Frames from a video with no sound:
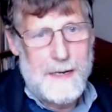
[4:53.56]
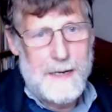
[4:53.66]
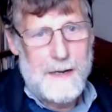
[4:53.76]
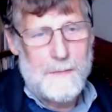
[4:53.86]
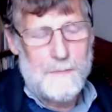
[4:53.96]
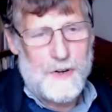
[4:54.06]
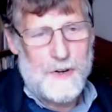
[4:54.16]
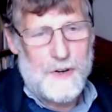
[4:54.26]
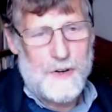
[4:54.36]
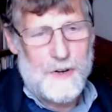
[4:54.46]
but we do
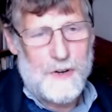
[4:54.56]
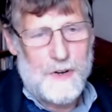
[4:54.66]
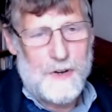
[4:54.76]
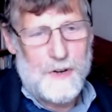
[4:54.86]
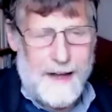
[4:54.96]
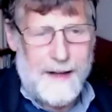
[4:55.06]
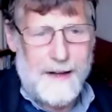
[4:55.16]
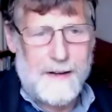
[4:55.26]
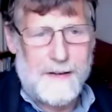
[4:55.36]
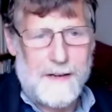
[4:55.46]
not
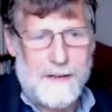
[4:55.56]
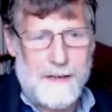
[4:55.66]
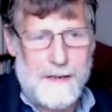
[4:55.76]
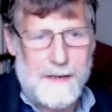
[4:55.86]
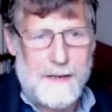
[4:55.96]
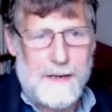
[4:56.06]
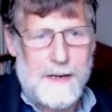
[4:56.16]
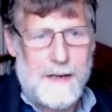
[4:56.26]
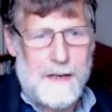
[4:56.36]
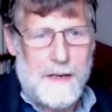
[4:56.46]
understand
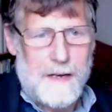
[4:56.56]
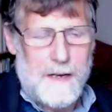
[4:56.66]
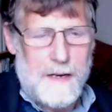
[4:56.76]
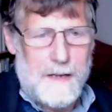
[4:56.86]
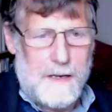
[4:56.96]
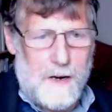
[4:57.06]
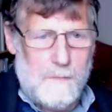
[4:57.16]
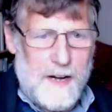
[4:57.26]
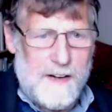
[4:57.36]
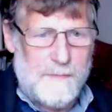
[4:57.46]
the
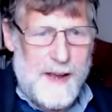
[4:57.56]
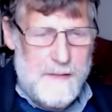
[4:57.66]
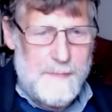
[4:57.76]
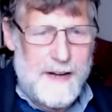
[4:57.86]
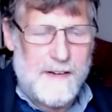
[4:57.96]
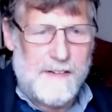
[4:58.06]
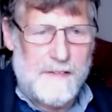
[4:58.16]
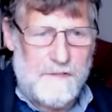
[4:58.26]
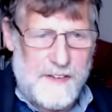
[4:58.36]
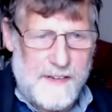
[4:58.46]
complex mathematics and
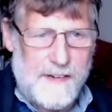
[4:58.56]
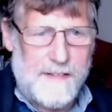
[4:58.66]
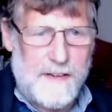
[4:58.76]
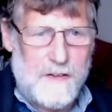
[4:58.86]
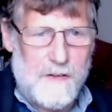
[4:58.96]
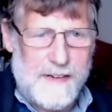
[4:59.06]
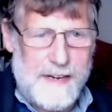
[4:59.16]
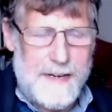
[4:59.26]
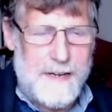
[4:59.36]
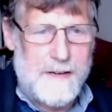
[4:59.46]
physics that goes
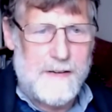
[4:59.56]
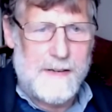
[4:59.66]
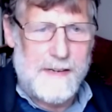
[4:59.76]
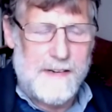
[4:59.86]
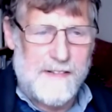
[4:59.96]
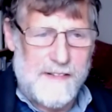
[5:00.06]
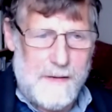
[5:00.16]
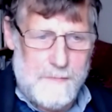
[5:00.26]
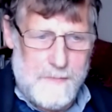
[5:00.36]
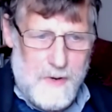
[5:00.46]
into these
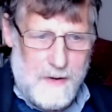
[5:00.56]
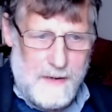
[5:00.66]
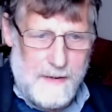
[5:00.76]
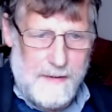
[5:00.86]
models,